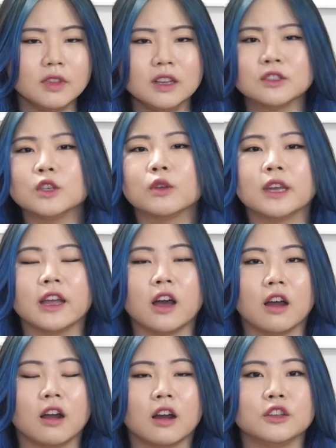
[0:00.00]
So they
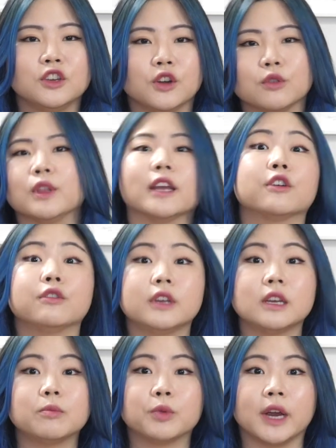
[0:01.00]
are, you know, like
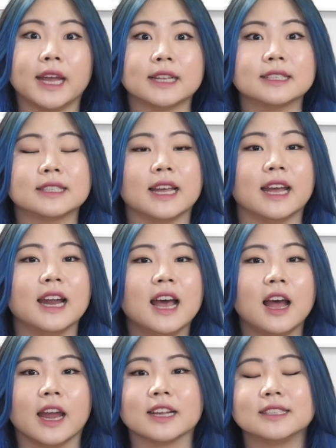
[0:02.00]
Korean brands that
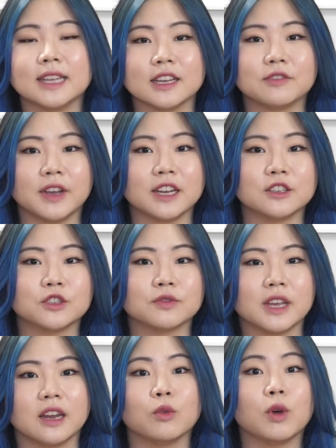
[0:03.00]
I could take advantage
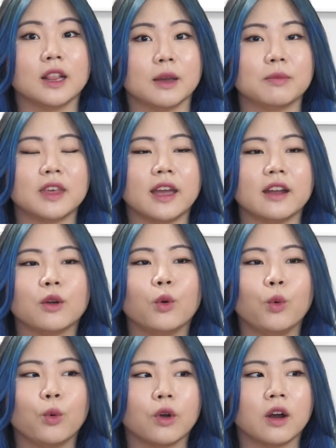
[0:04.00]
of getting while I'm there,
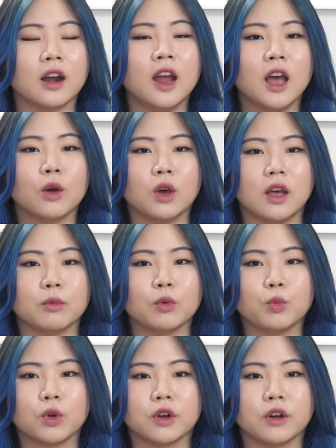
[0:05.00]
or
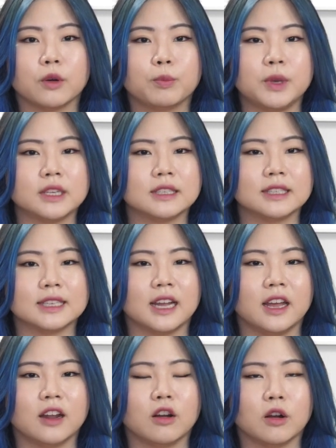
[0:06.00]
were pieces
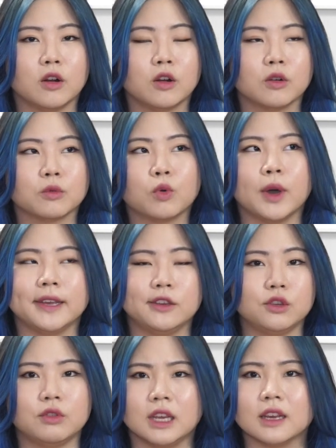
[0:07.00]
that are quite
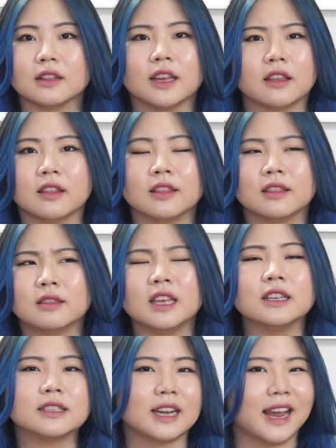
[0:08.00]
unique, like
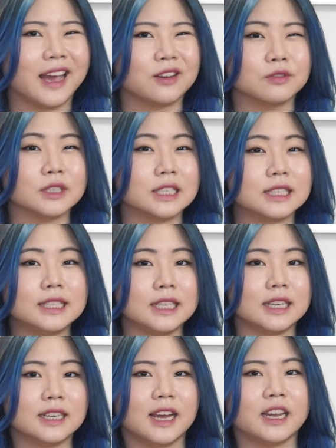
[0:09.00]
things that I hadn't really
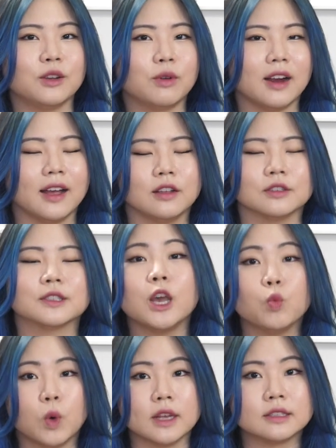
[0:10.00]
seen anywhere else.
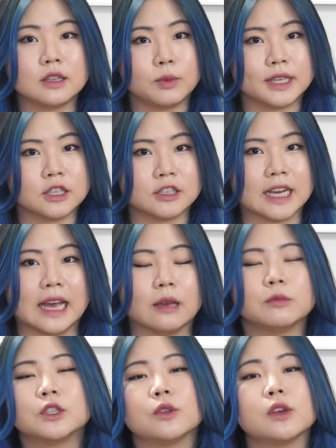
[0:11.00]
It was the winter
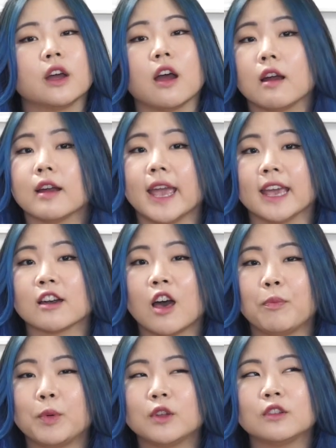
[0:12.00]
time, so there are a
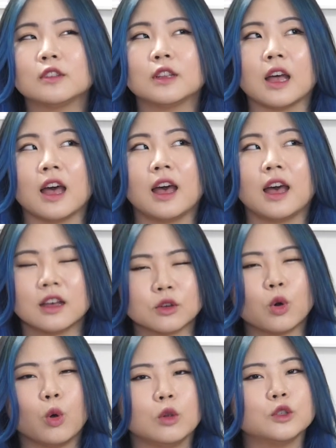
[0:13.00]
couple
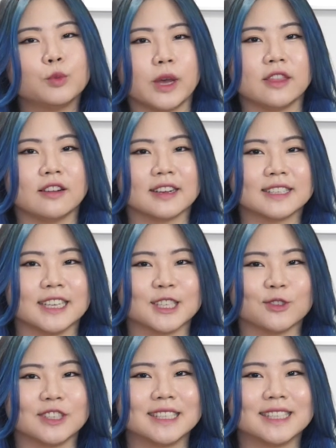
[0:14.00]
cold weather
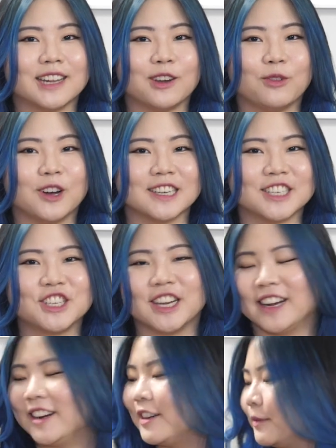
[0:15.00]
accessories that I want to
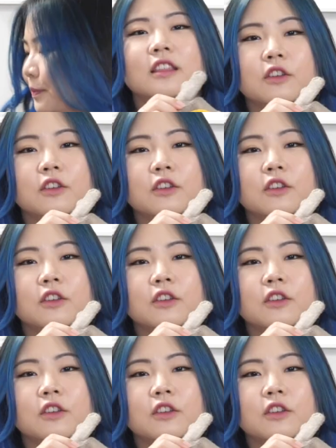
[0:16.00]
share.